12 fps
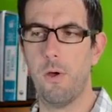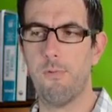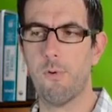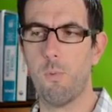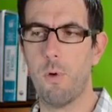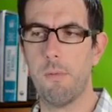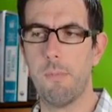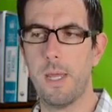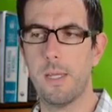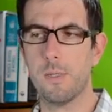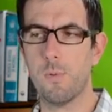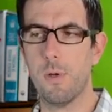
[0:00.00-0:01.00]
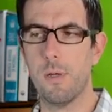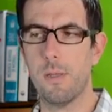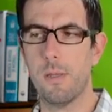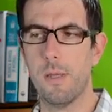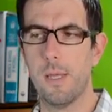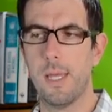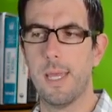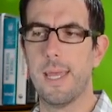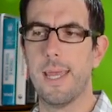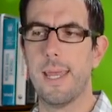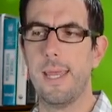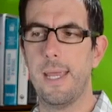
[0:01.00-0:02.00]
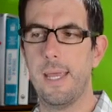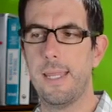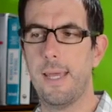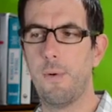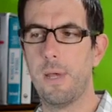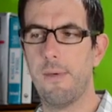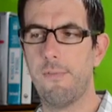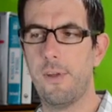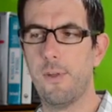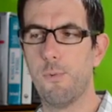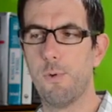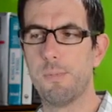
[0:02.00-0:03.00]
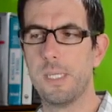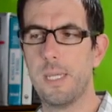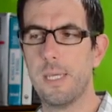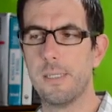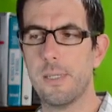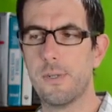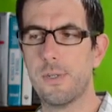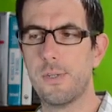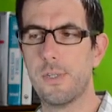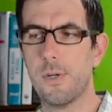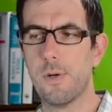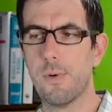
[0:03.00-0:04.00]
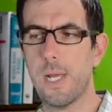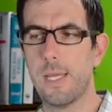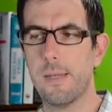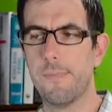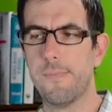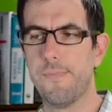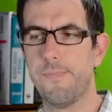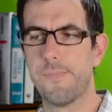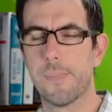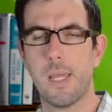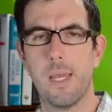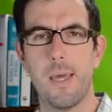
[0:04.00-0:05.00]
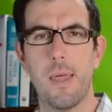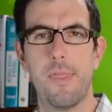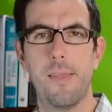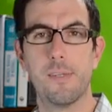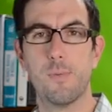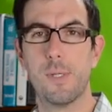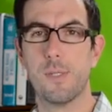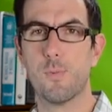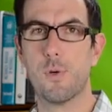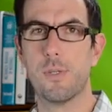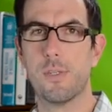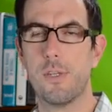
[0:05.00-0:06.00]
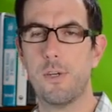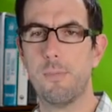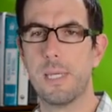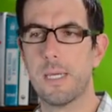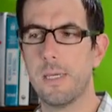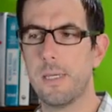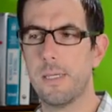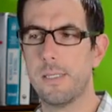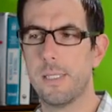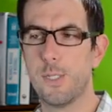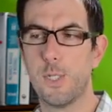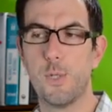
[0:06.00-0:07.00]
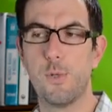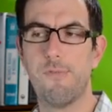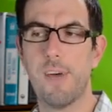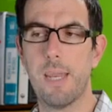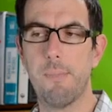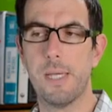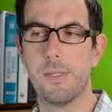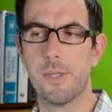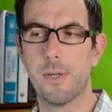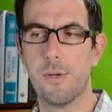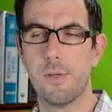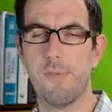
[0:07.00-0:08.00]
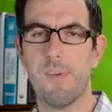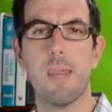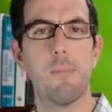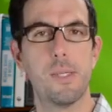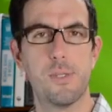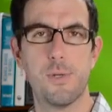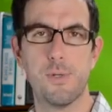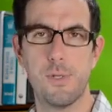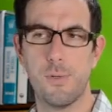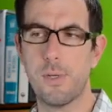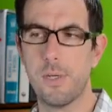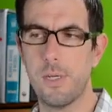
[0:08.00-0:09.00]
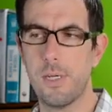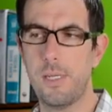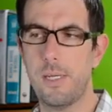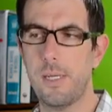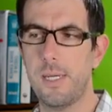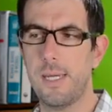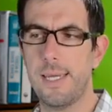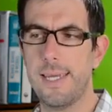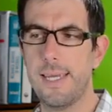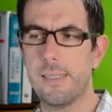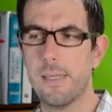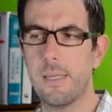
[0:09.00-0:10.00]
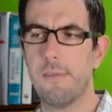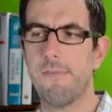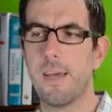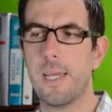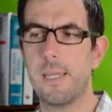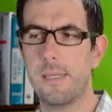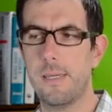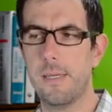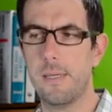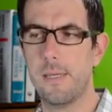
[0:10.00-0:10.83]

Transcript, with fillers: over one minus one. And now we have another whoopsie daisy, there's a zero, right? This one is worse though because it's two divided by zero, and dividing by zero is no good, it's undefined.